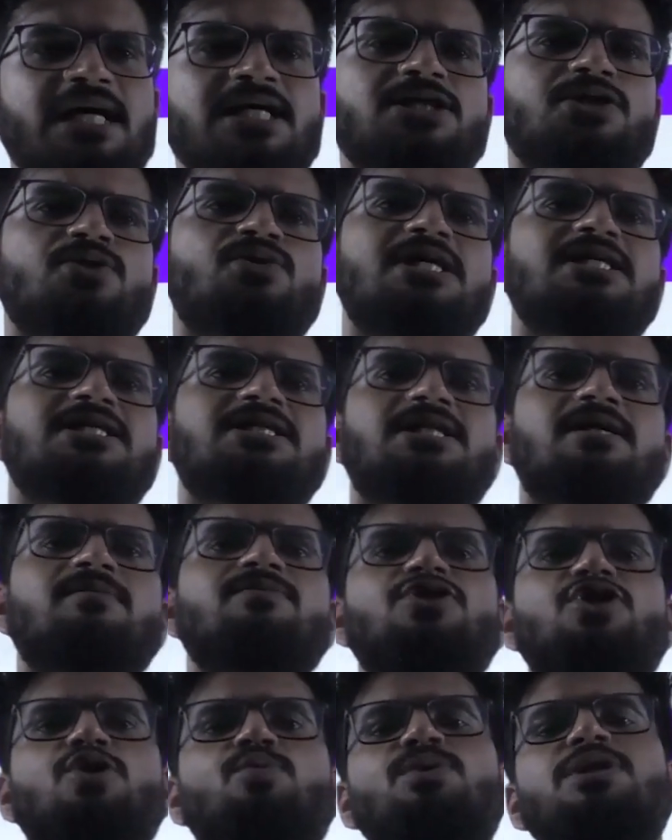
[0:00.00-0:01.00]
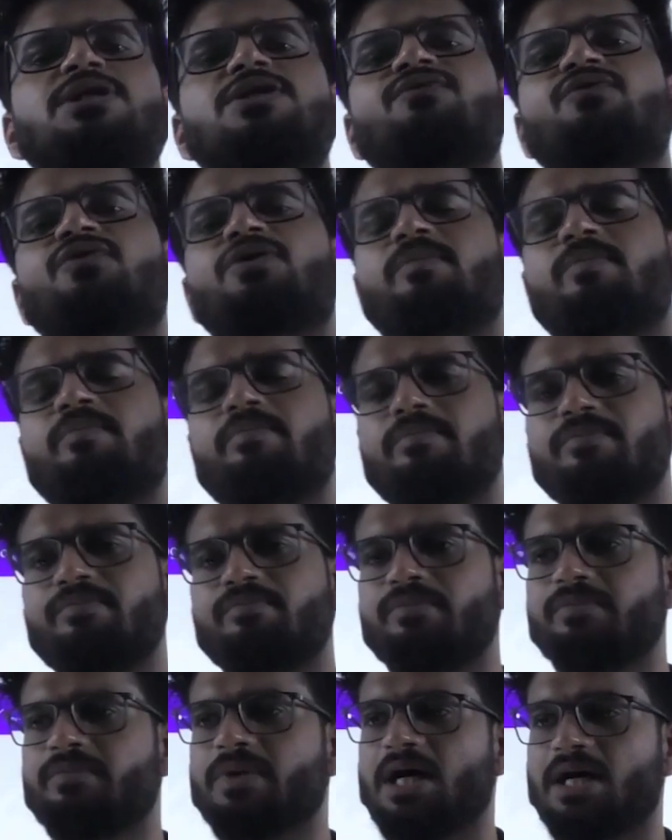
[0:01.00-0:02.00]
As soon as some stimulus would
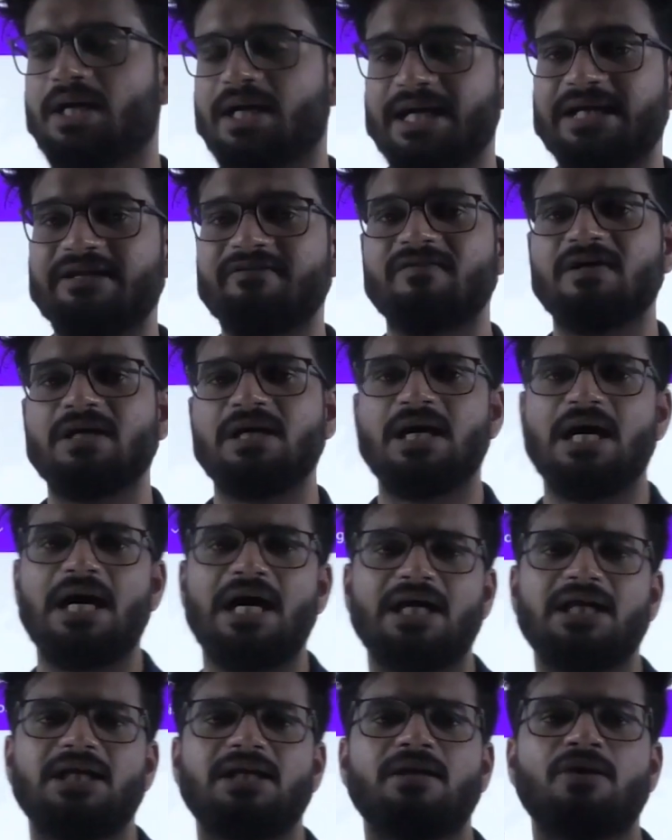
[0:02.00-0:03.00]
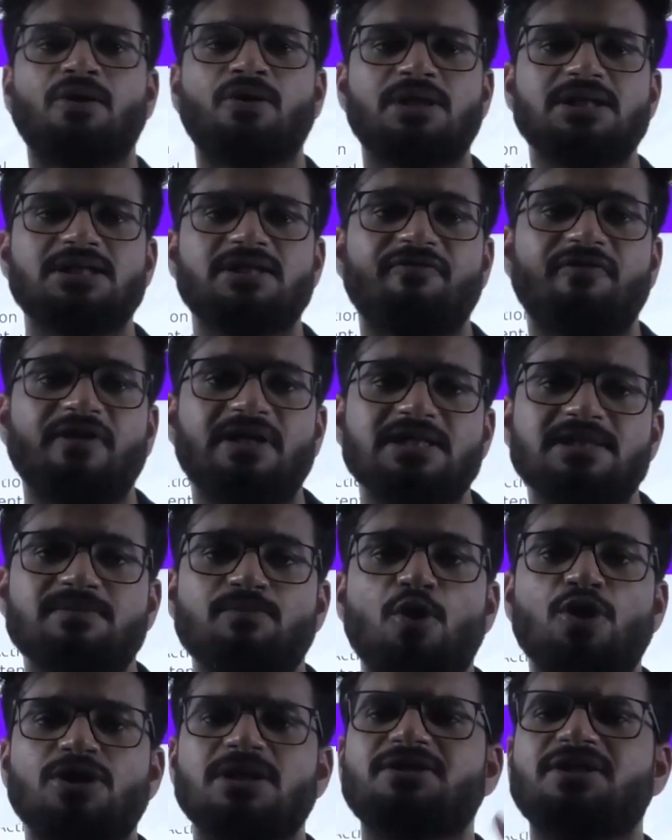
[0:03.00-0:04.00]
arrive, I'll notice if it is
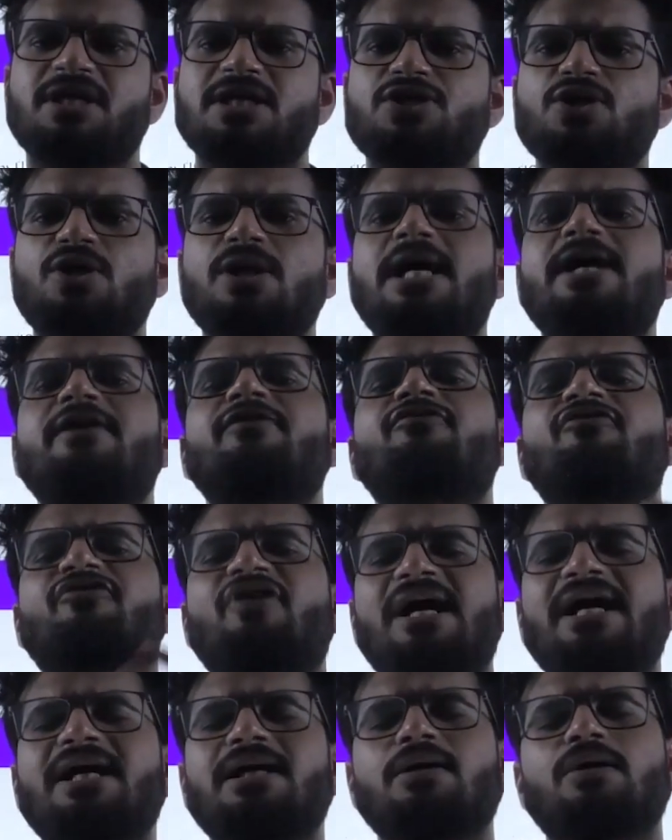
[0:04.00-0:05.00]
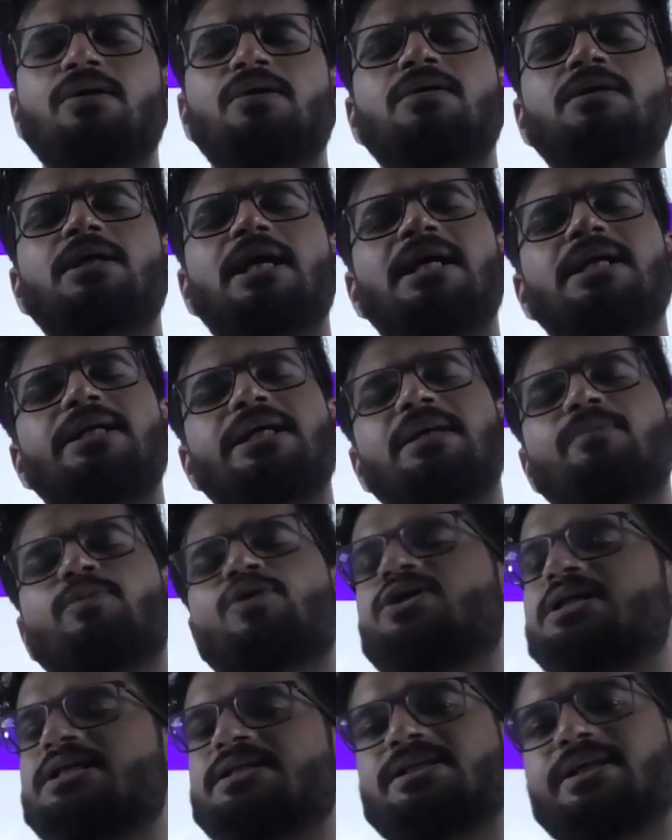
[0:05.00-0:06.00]
more than threshold, I'd fire or I'll keep
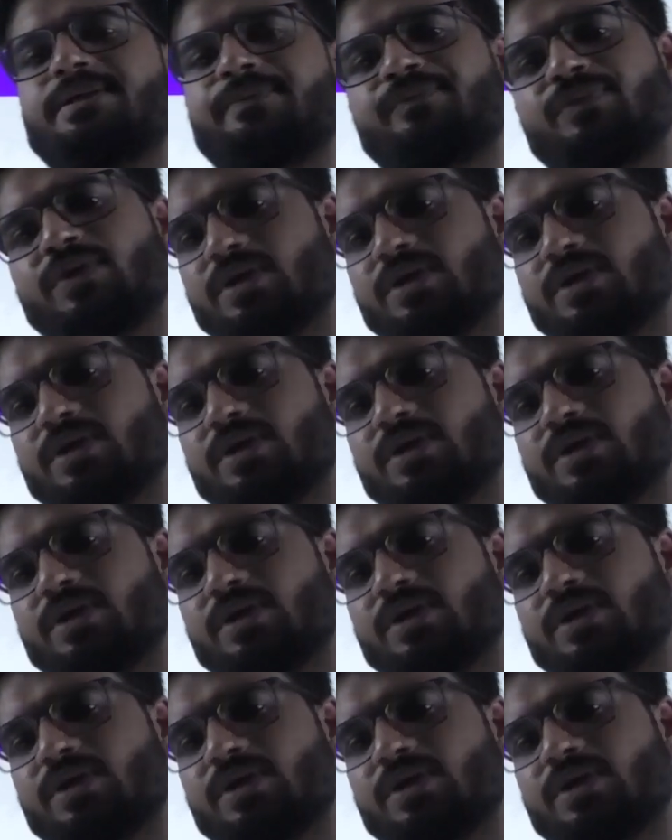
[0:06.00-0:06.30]
on resting.